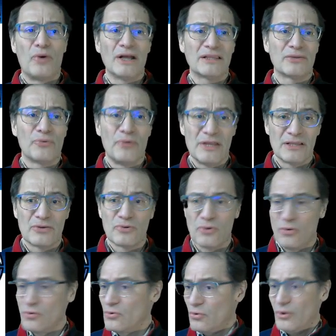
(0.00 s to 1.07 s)
went wrong.
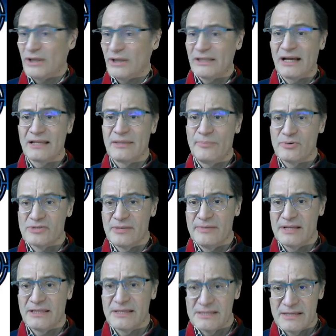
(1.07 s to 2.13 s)
What are the possibilities?